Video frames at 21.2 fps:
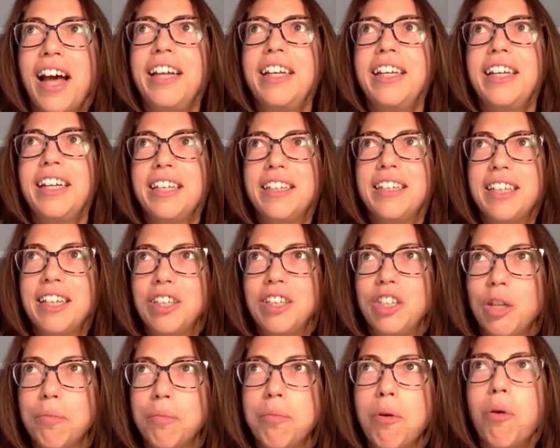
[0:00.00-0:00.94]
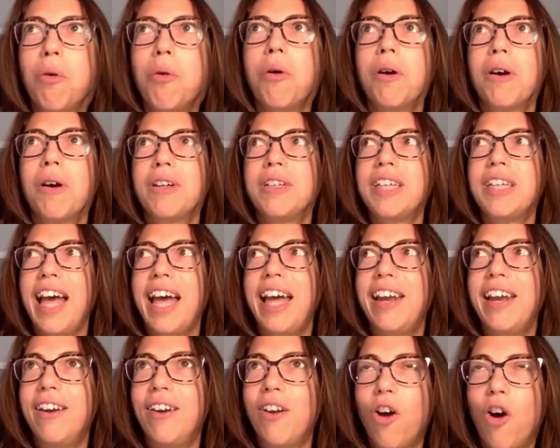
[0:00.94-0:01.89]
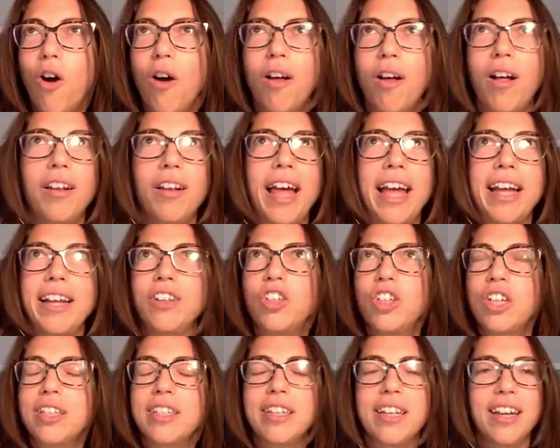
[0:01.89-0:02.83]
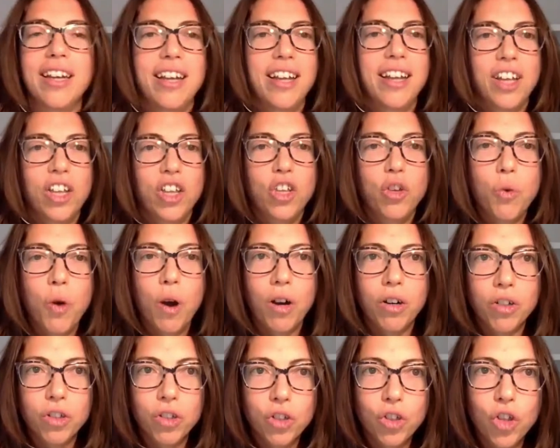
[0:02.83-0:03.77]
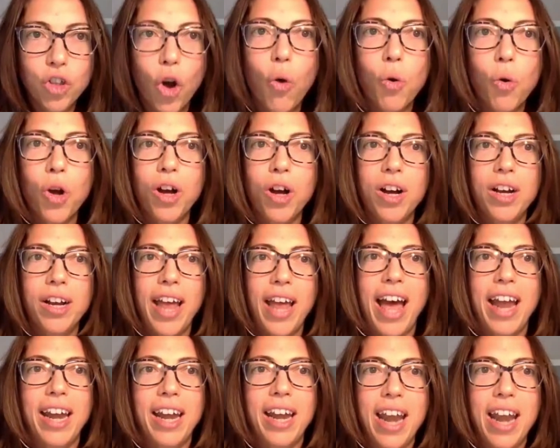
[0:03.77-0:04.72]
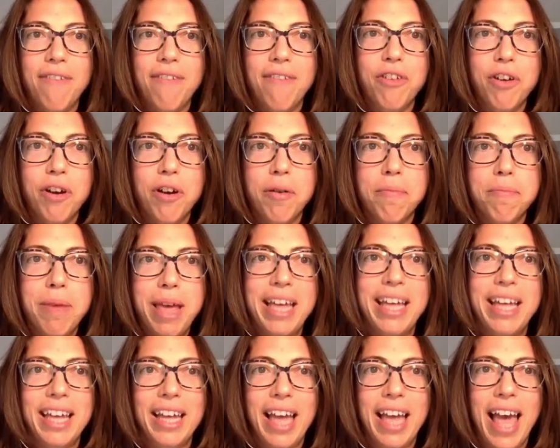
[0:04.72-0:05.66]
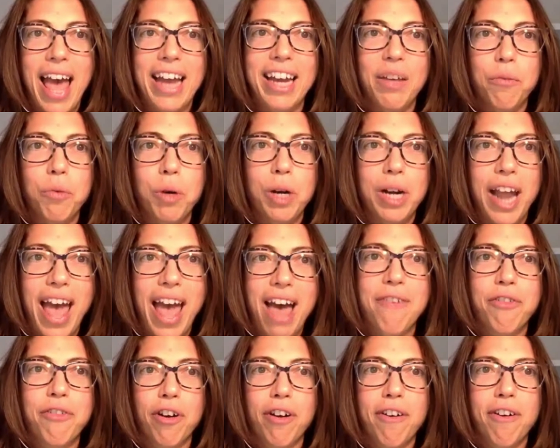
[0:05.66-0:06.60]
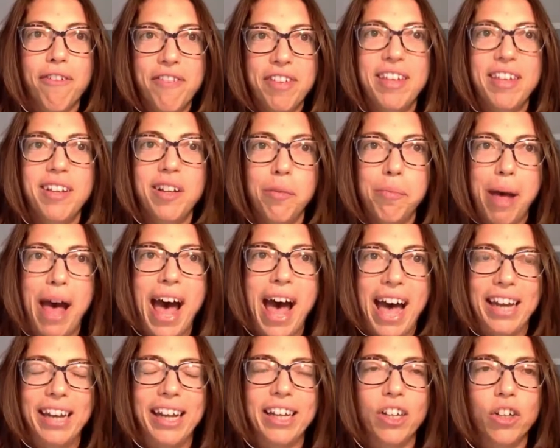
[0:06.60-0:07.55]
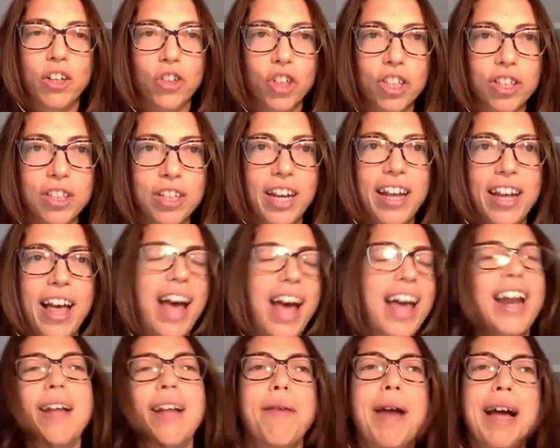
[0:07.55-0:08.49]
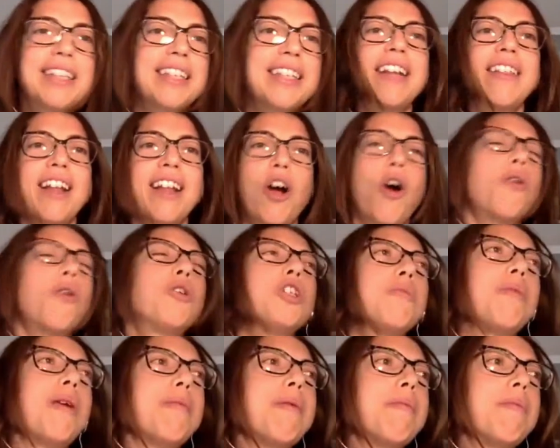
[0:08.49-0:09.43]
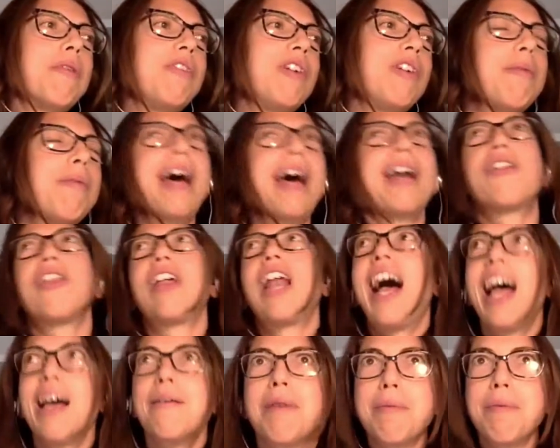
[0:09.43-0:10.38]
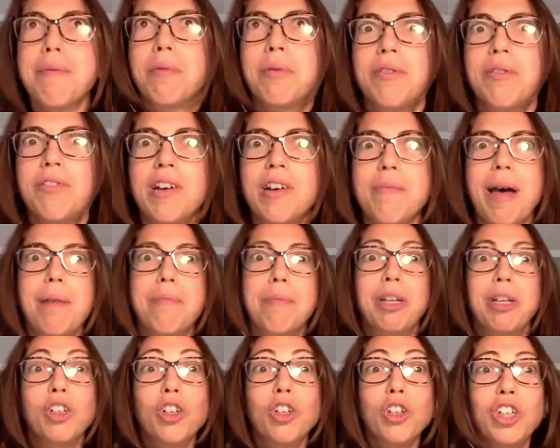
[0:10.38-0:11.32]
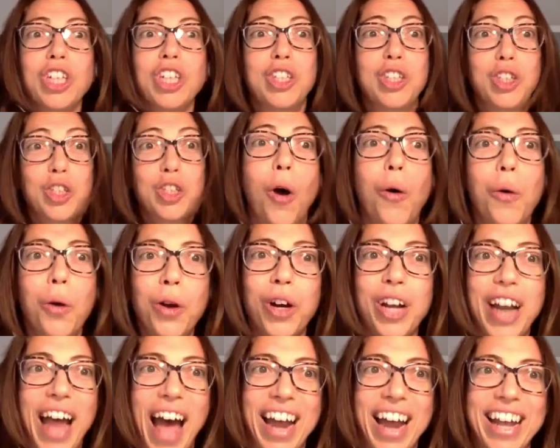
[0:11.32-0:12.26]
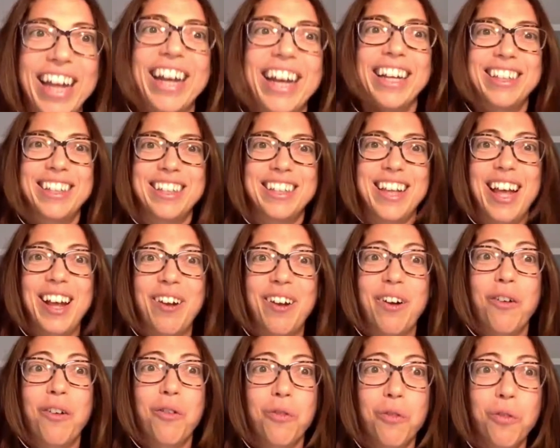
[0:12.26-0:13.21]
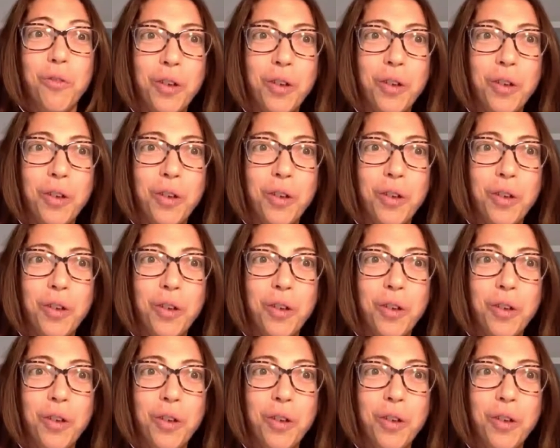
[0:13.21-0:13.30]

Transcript: kindness and support, and like just you are so good at never making anyone ever feel bad. Like you're just, and I'm not saying that coaches make people feel bad or that I make people feel bad, but you're just so good at it. It's like